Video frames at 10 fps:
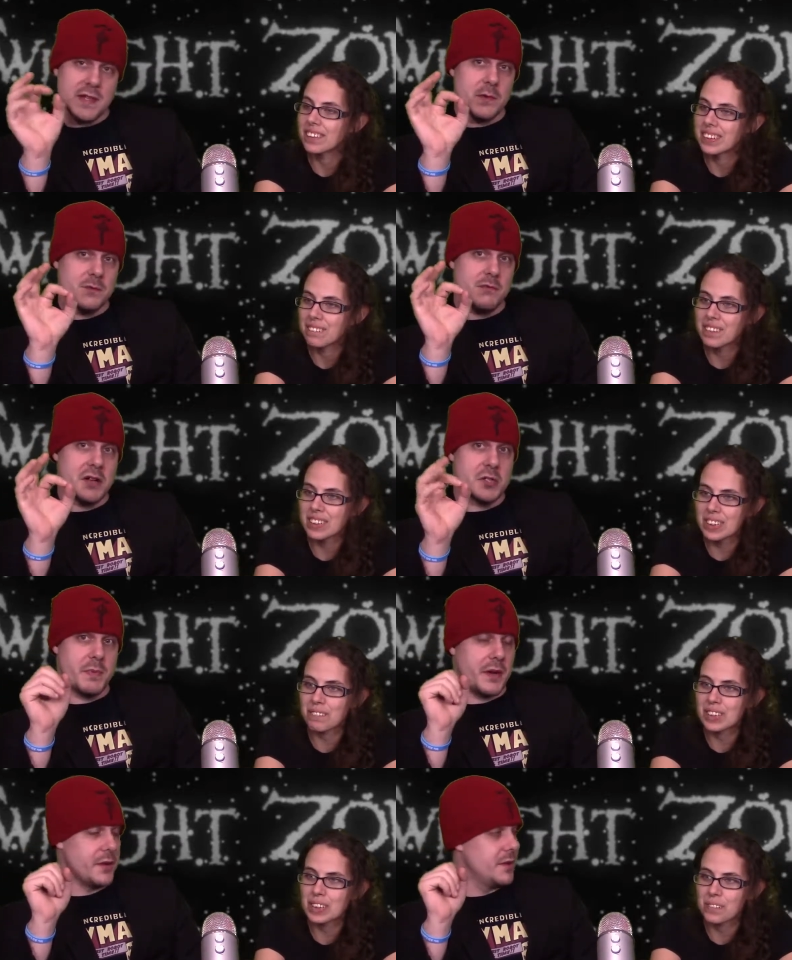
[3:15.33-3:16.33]
Speaker 1: was the music much better.
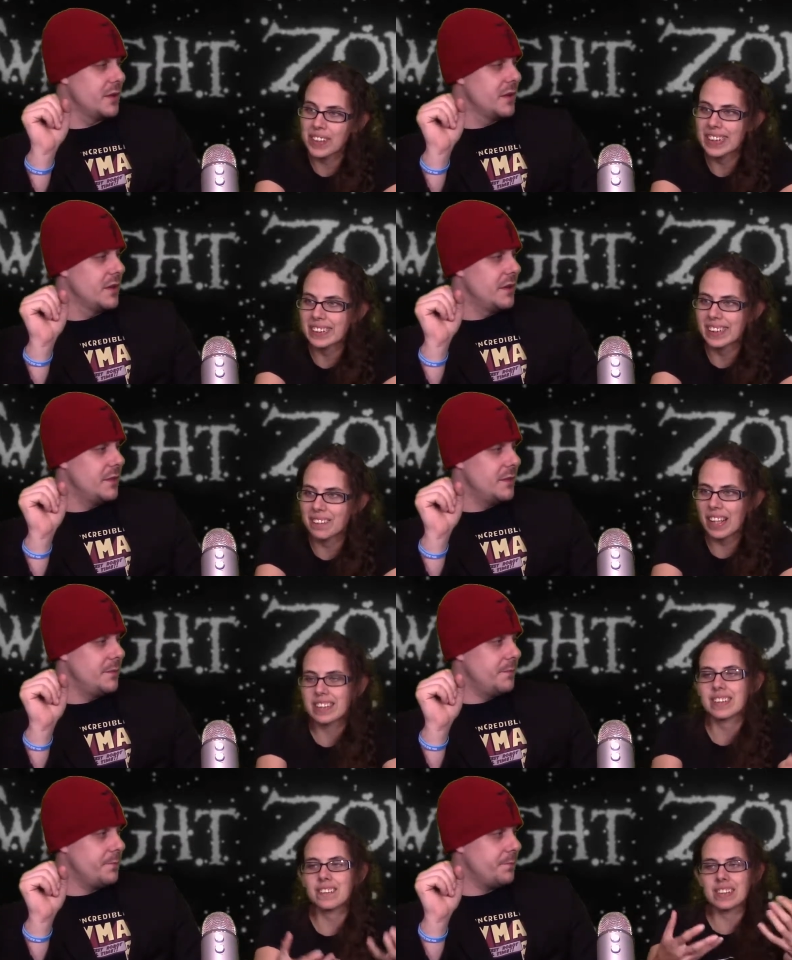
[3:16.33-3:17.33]
Was great. Like as
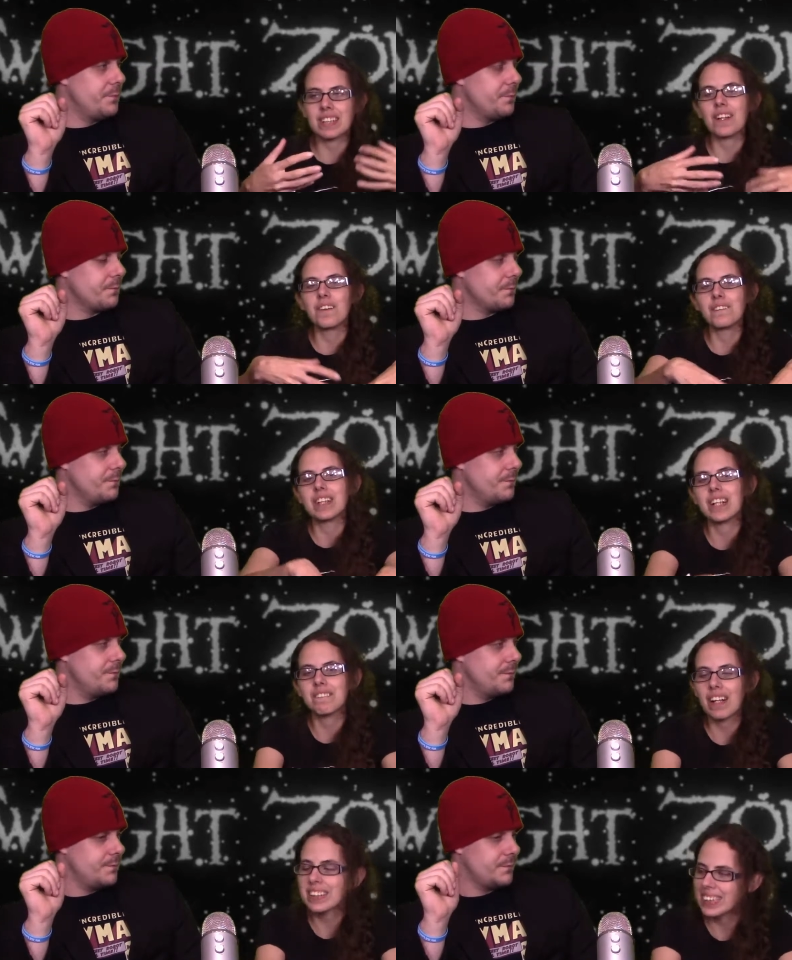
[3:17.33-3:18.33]
soon as it opened up, I
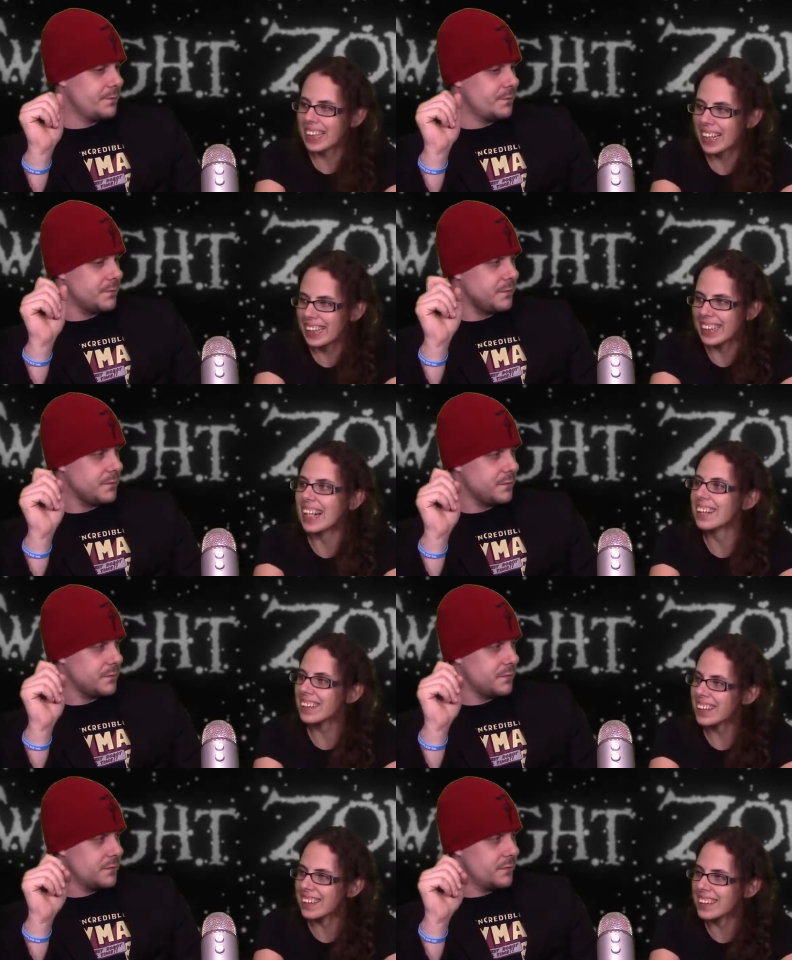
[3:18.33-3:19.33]
was like, "Hey, I
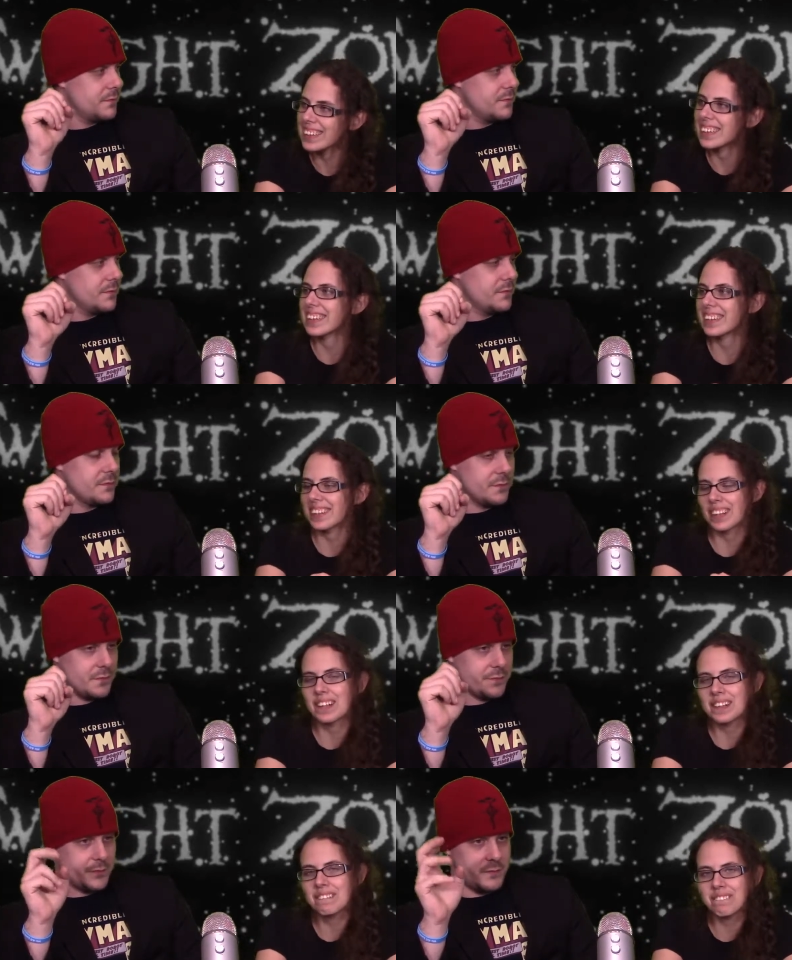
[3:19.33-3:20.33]
like this. It's
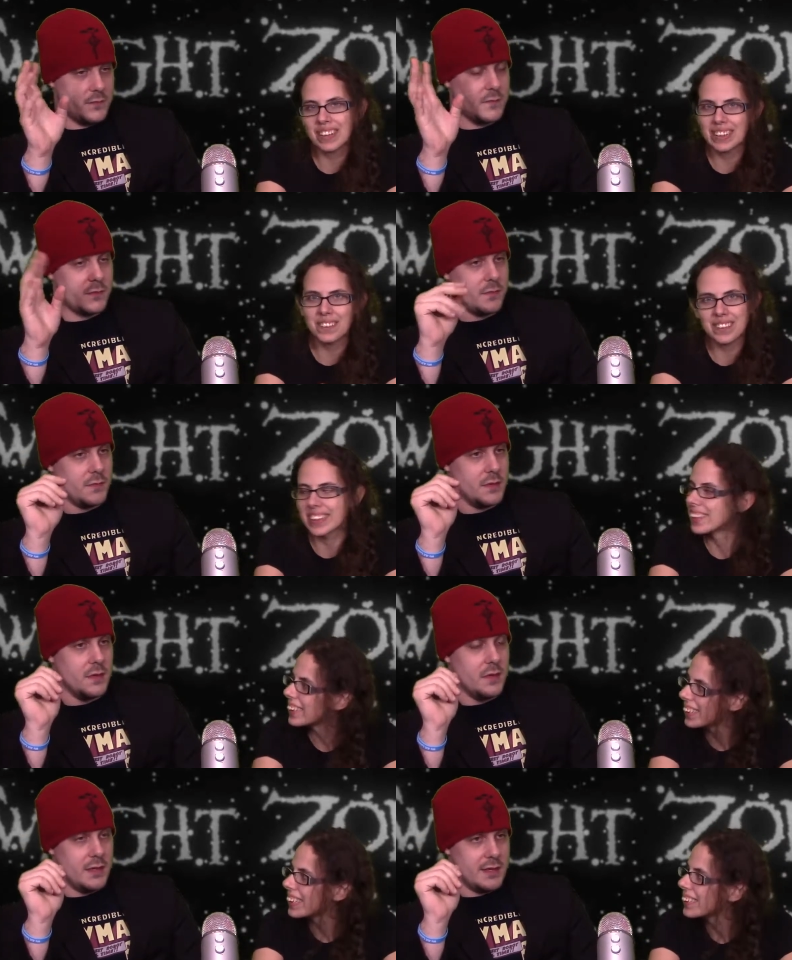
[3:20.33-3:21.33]
calm but eerie."
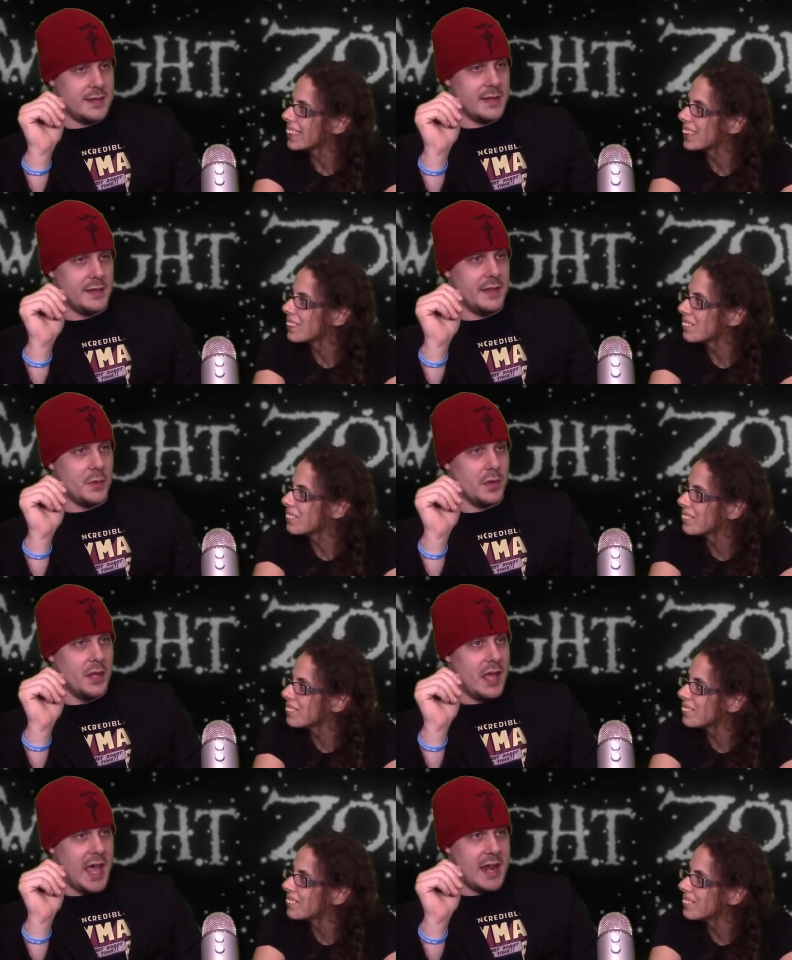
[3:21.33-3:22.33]
Speaker 2: Exactly. They were,
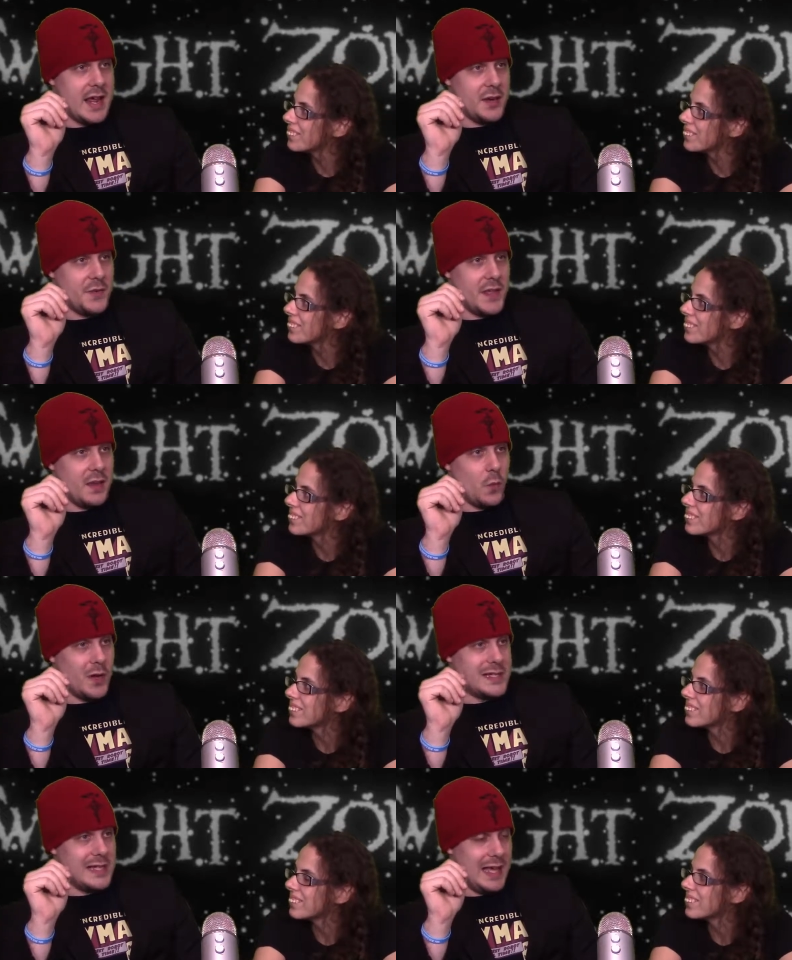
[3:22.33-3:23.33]
and I don't think one
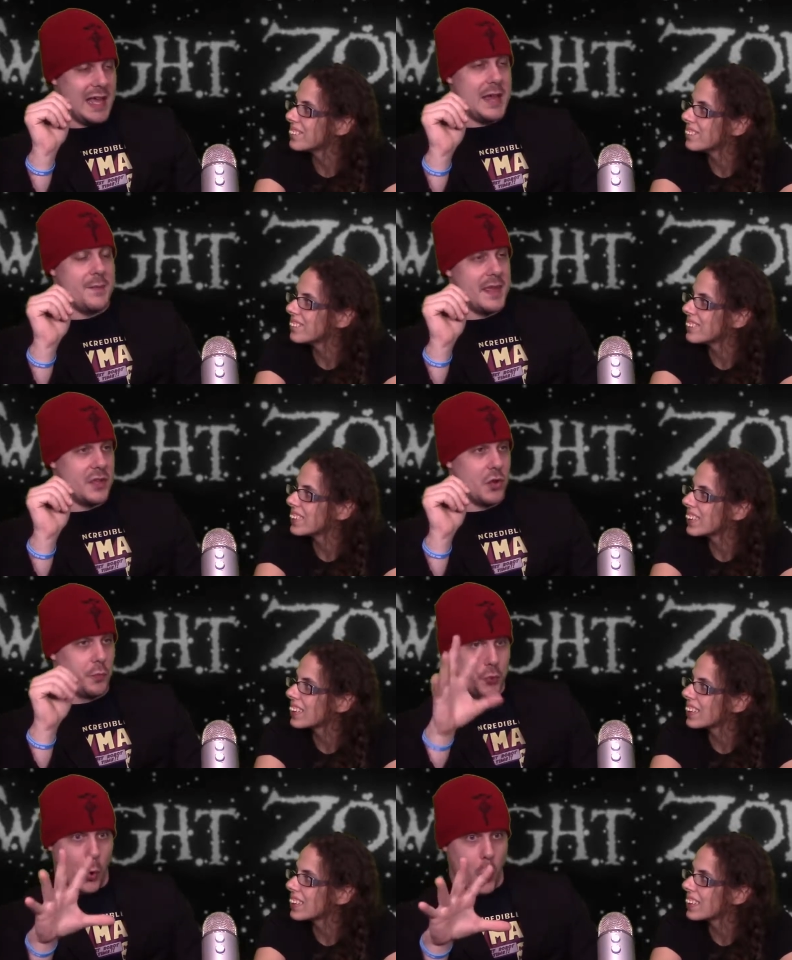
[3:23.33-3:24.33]
time they do.
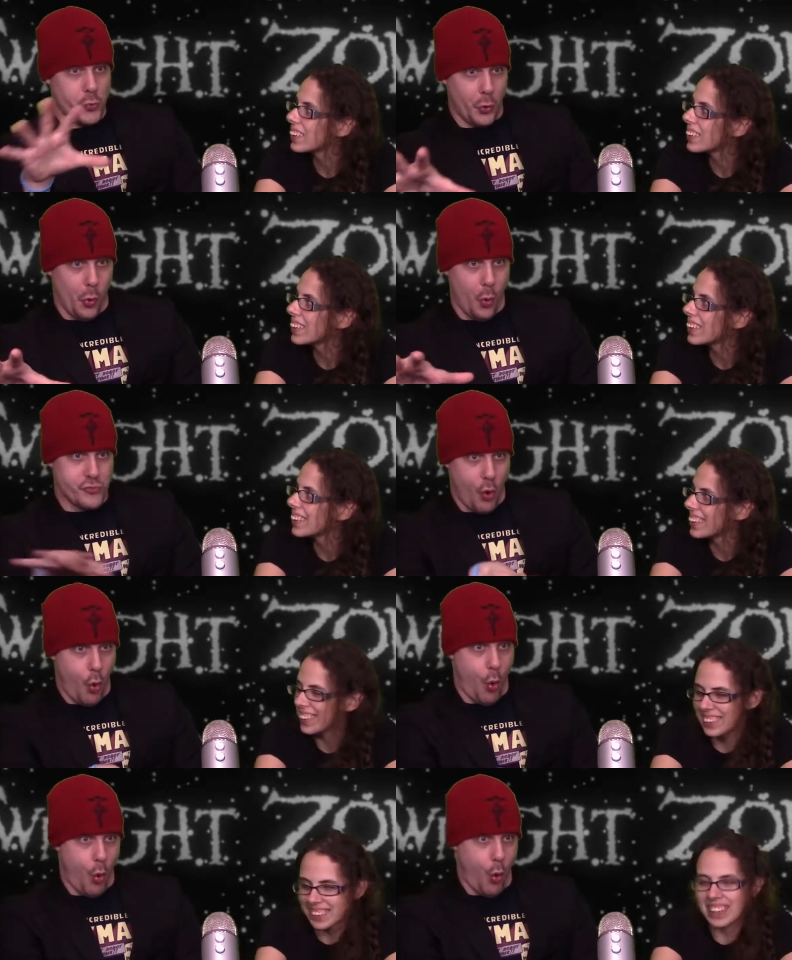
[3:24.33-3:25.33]
Dun, dun,
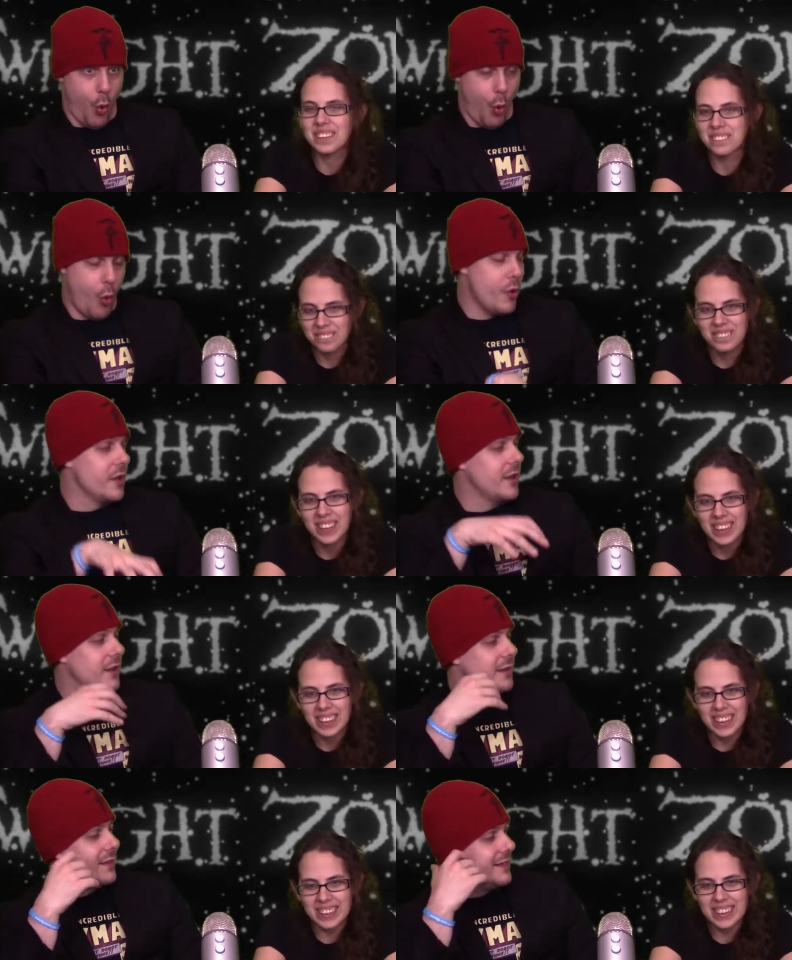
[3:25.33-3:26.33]
dun. Yeah.
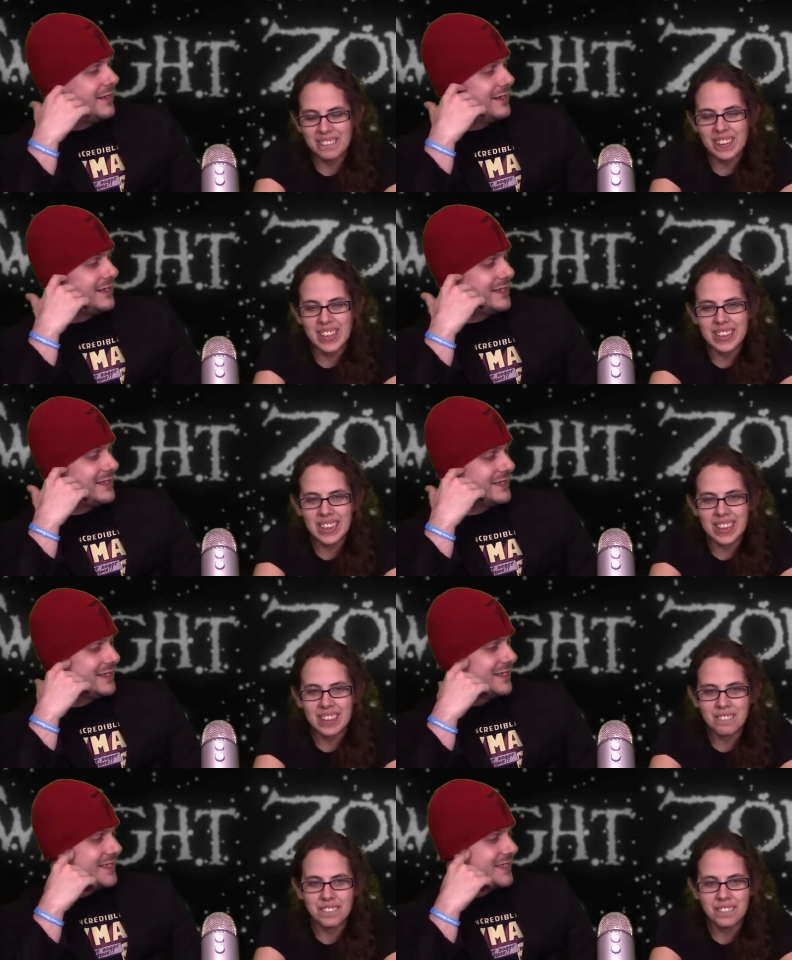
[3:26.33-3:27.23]
Speaker 1: Like even um,